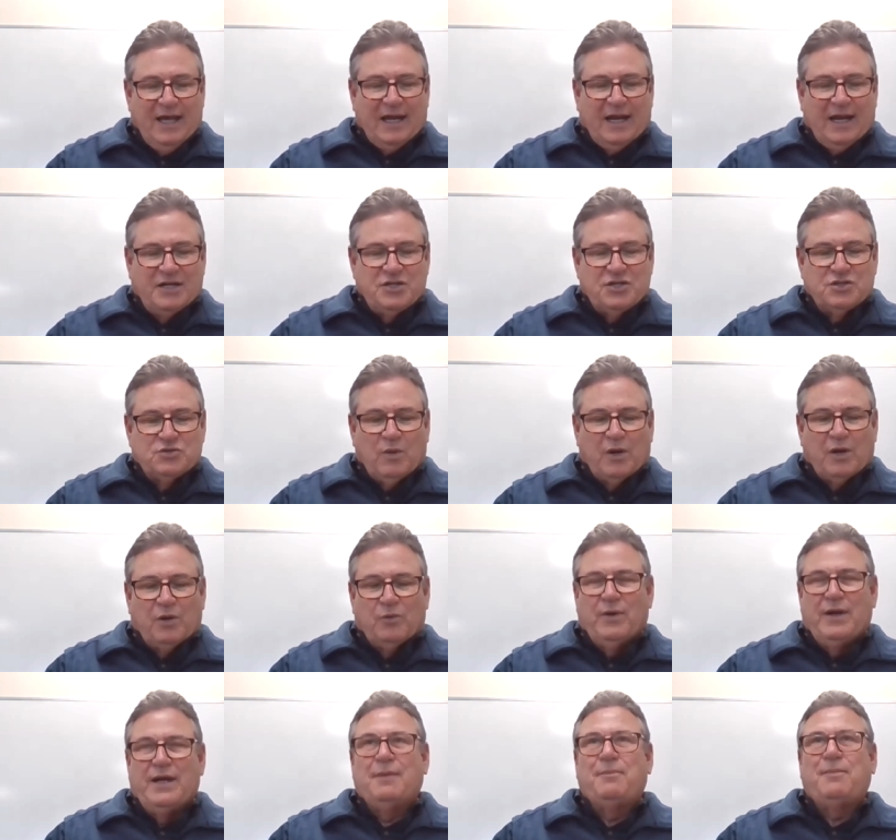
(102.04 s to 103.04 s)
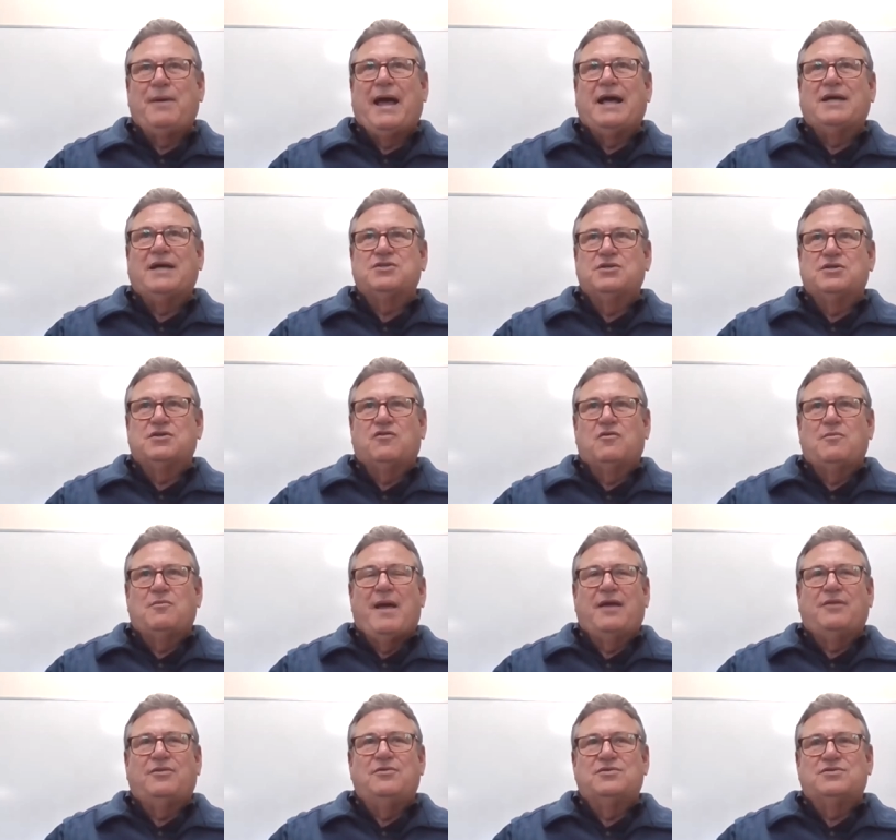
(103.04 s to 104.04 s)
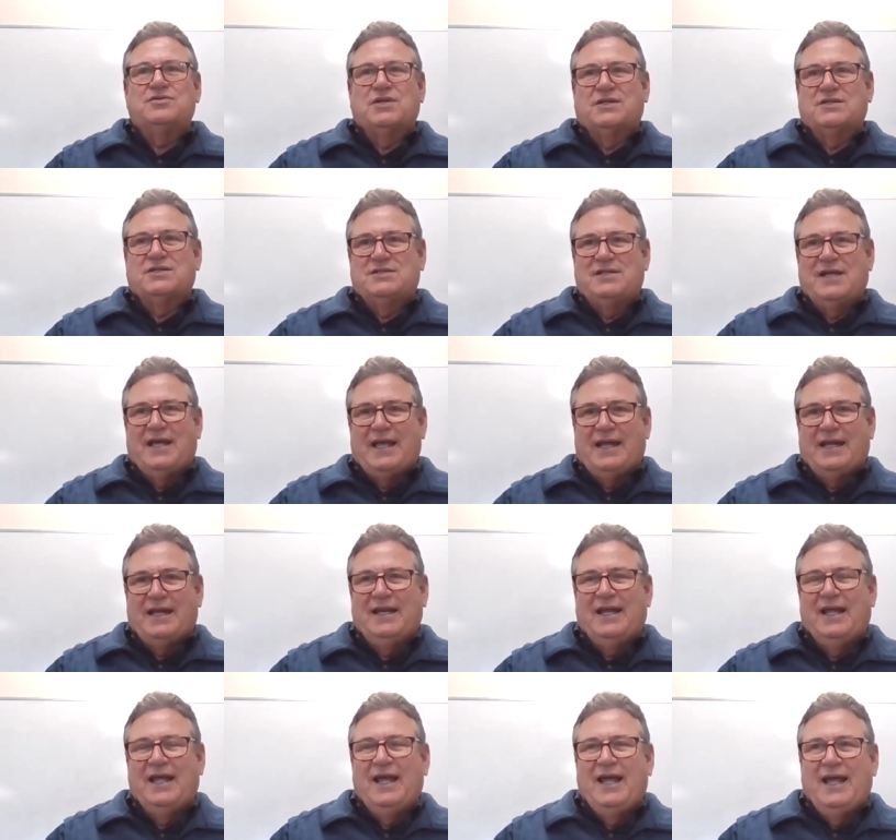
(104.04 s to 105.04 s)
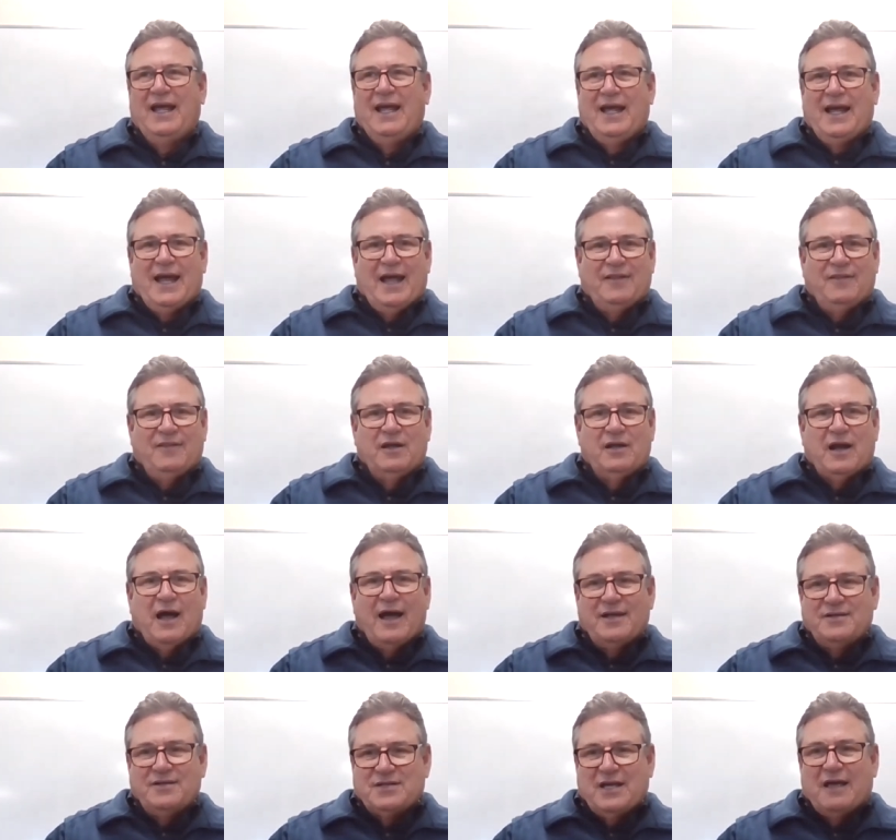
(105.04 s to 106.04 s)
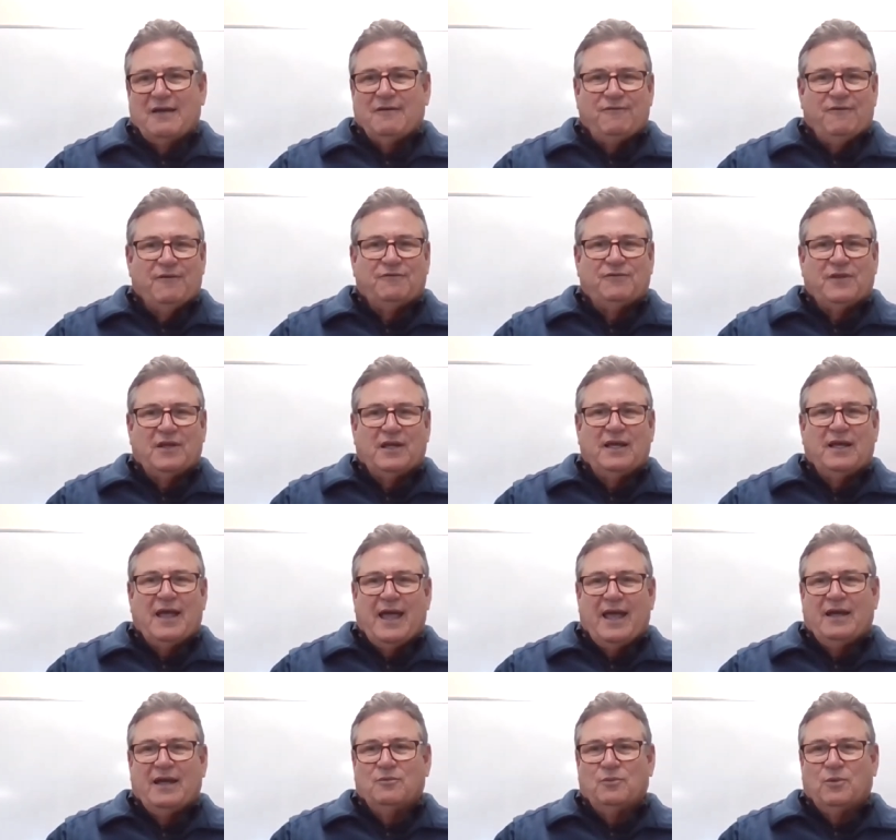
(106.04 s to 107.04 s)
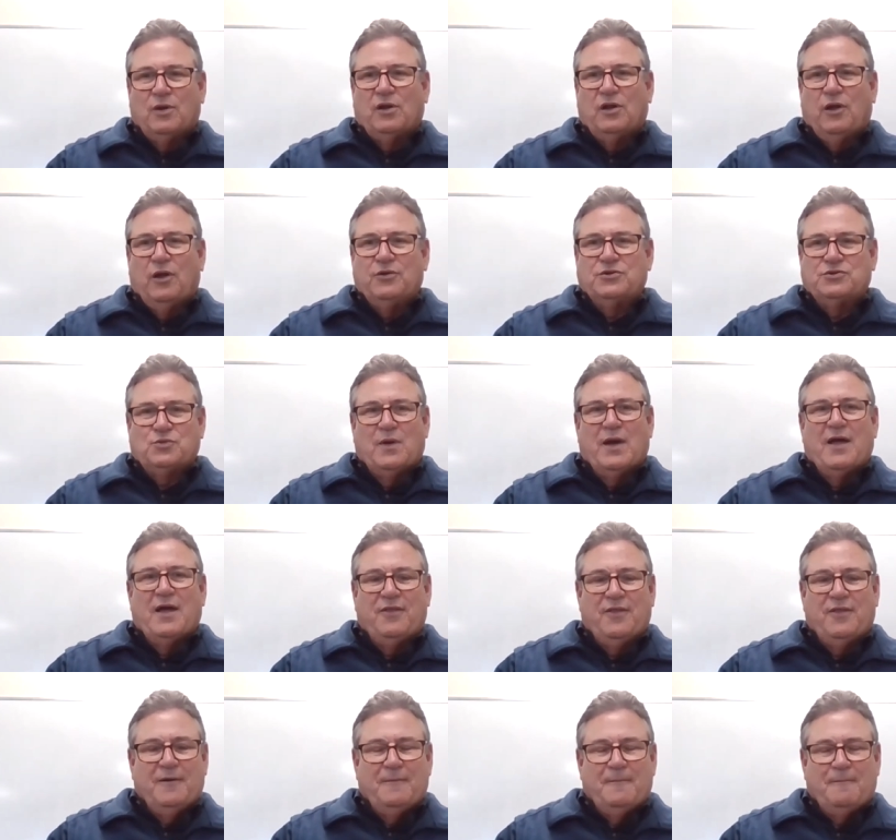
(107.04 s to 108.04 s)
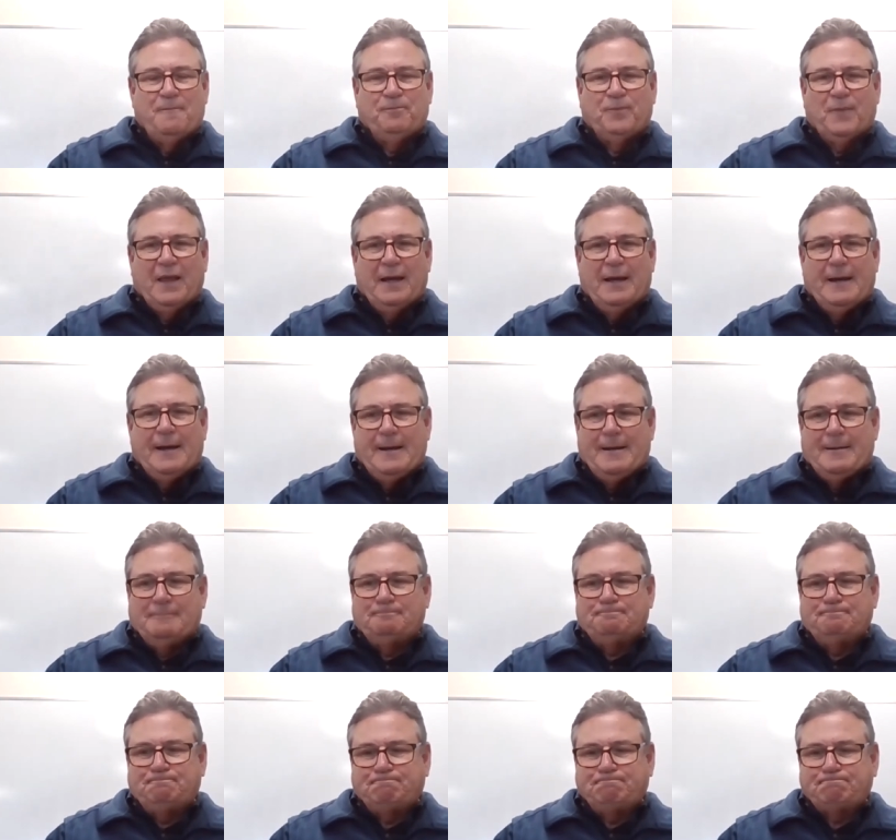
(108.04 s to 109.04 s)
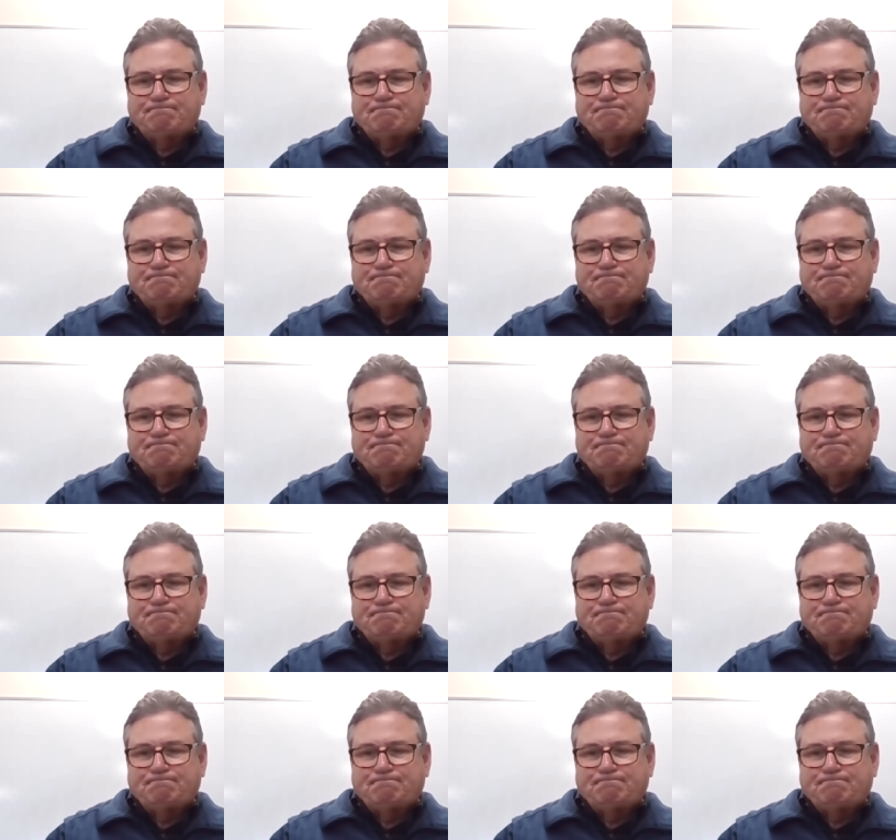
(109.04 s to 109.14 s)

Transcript: And I just want to read a passage from Matthew 16 and then Isaiah 58 we'll close with. Um,